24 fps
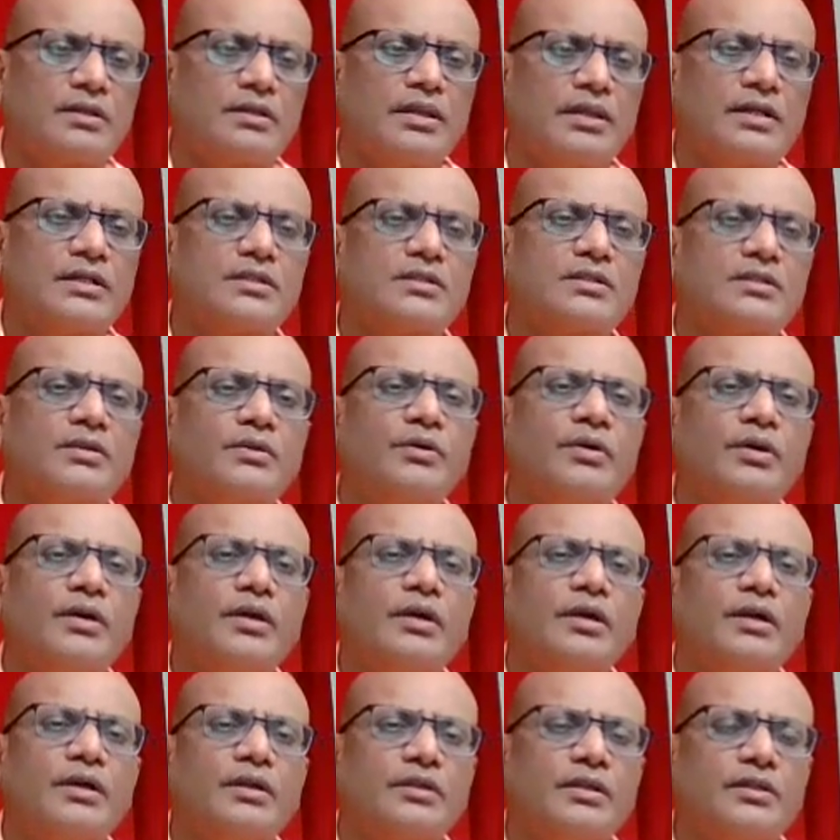That is the
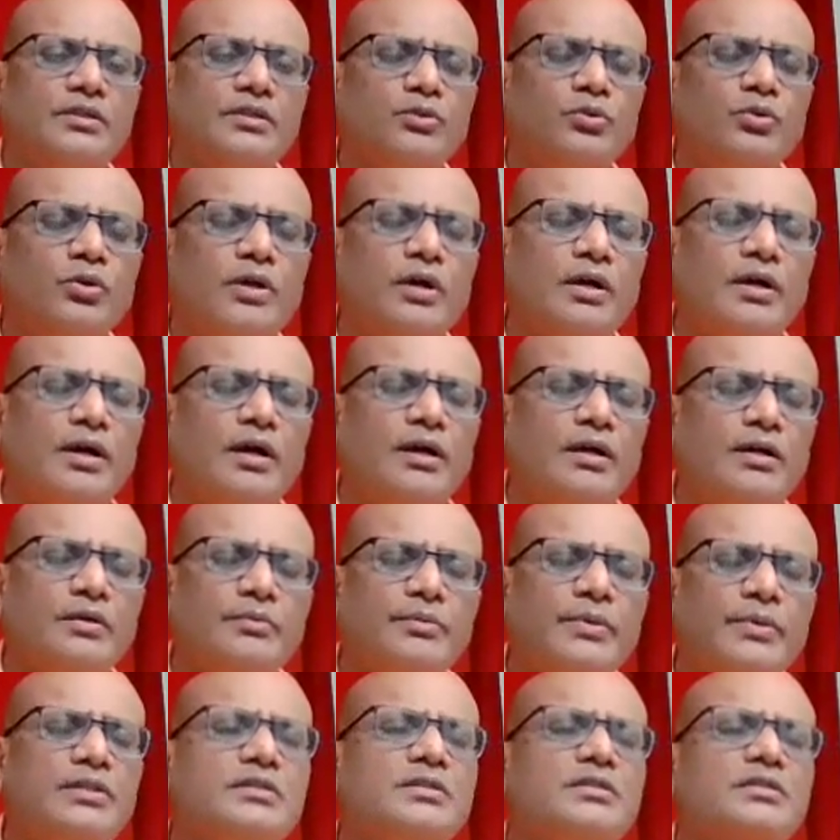This Duragang
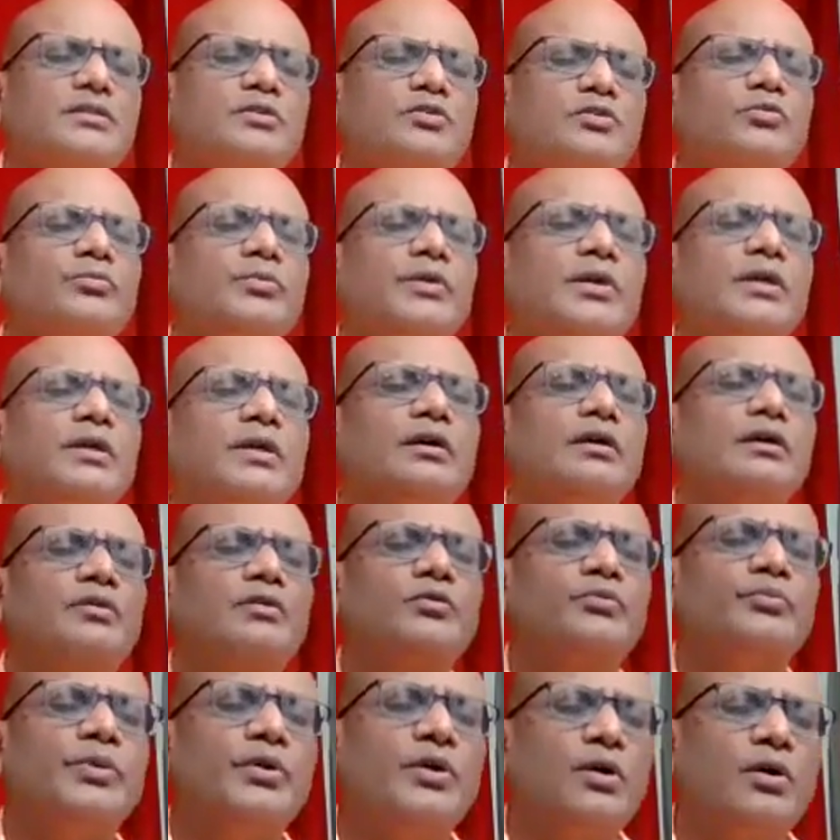means to
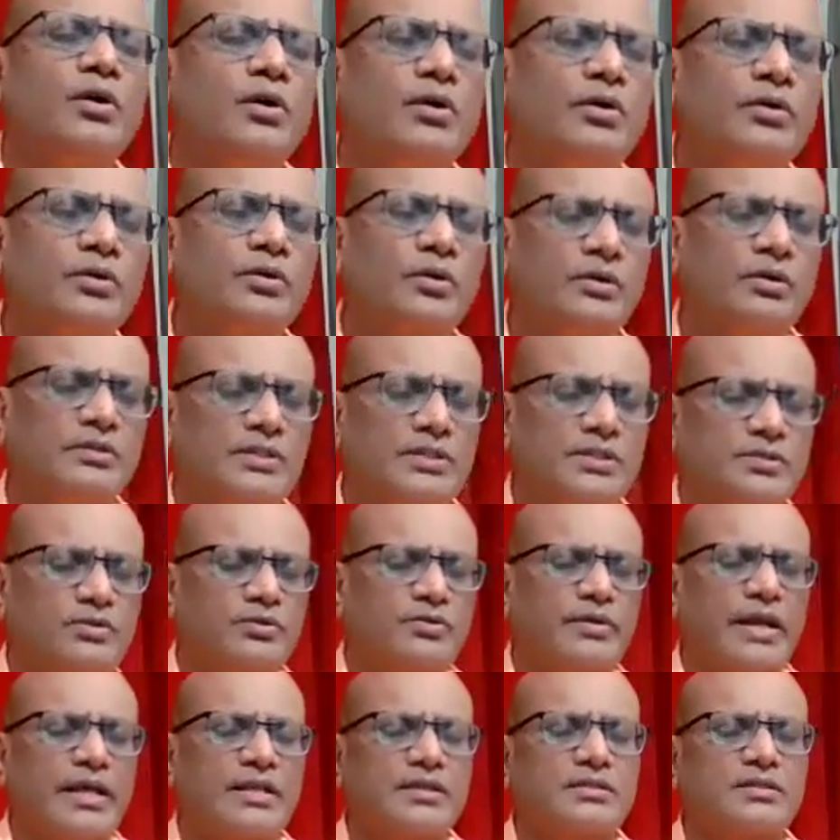beyond all this, to
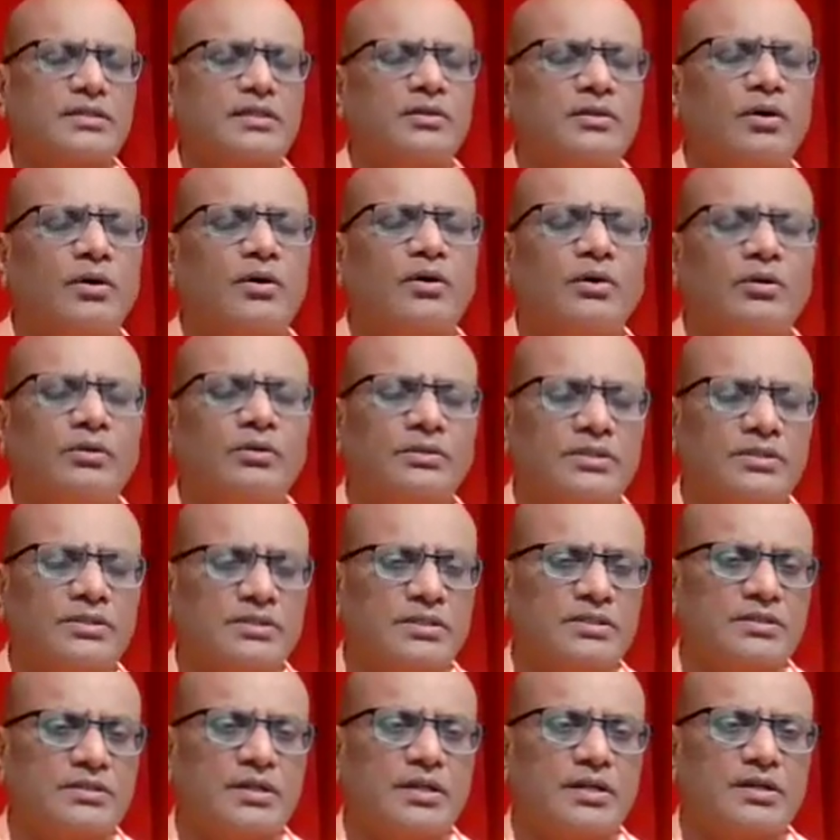transcend all these
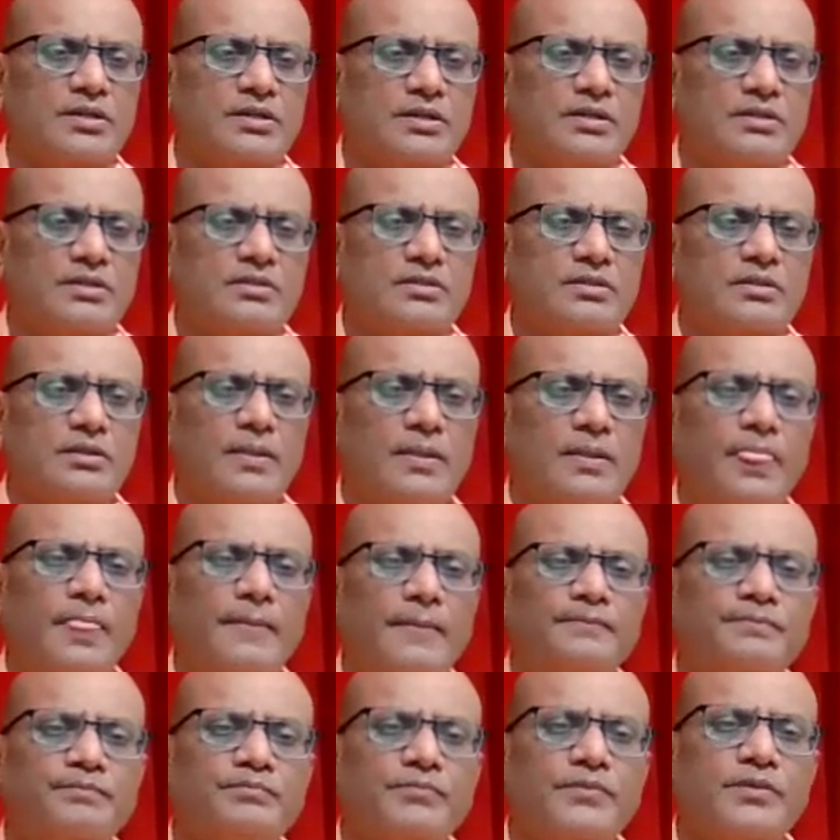distinctions.
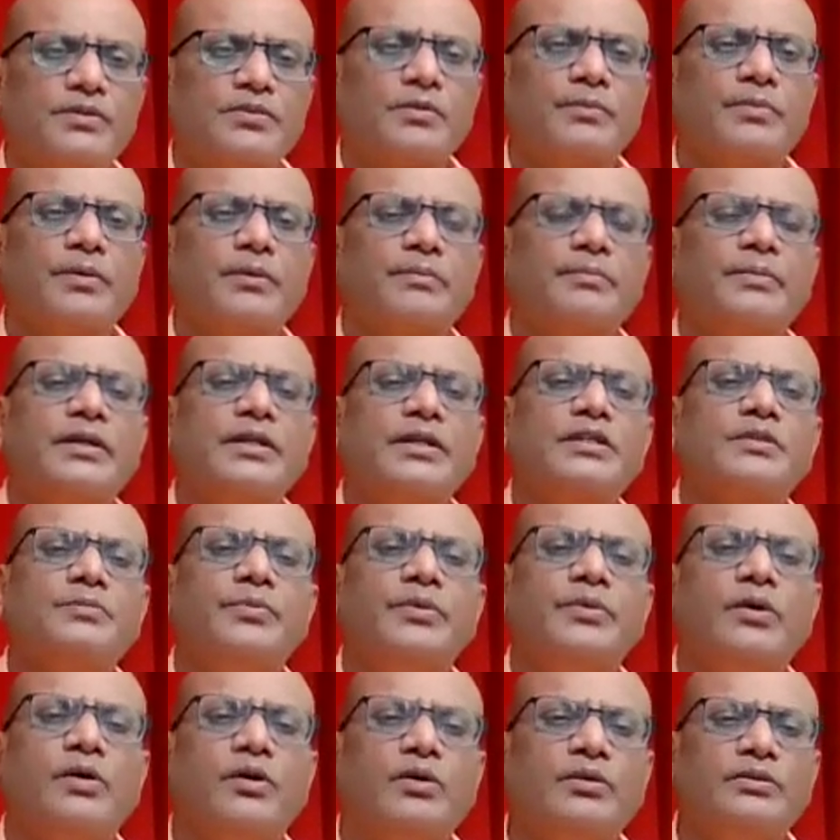So Brahman is
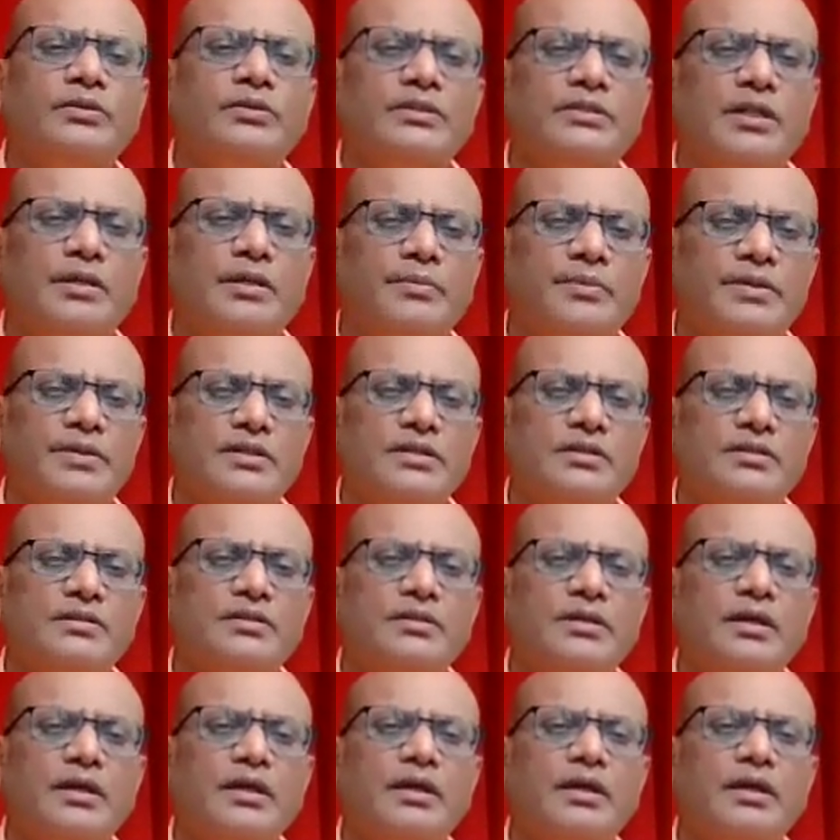beyond these limitations.